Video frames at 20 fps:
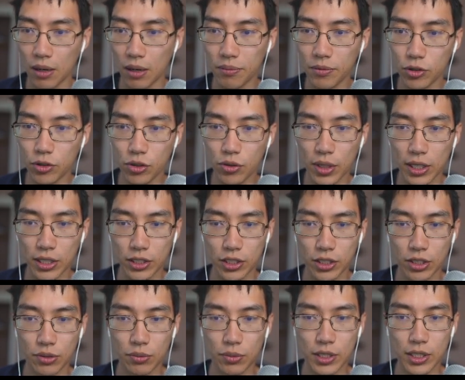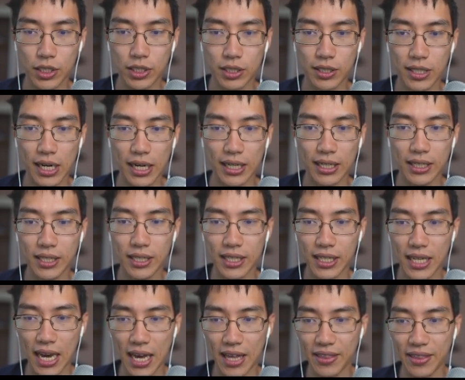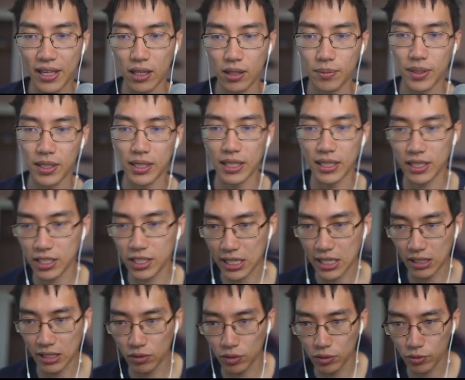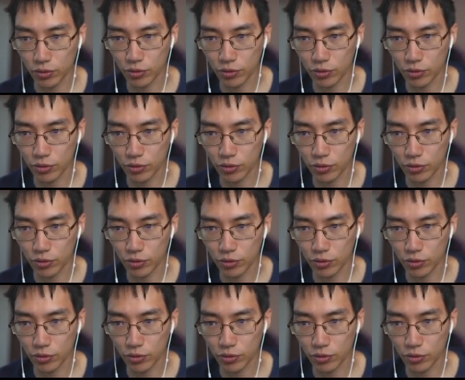There's a question which is, getting to the nth element in the channel would